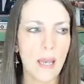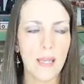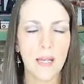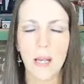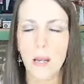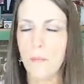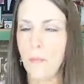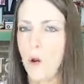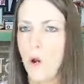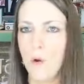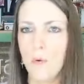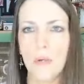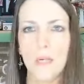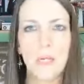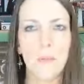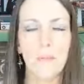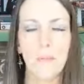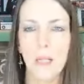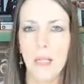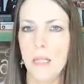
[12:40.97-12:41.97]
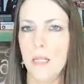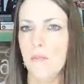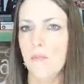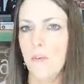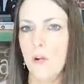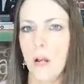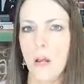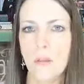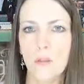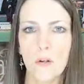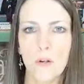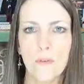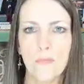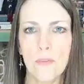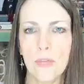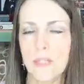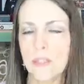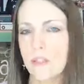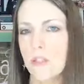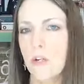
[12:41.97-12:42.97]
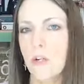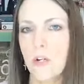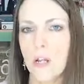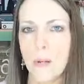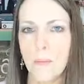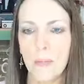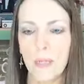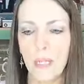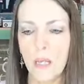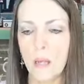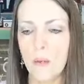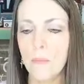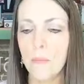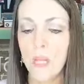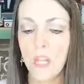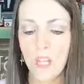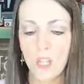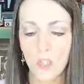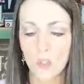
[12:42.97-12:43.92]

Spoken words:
and I'm already planning for other events that are coming up.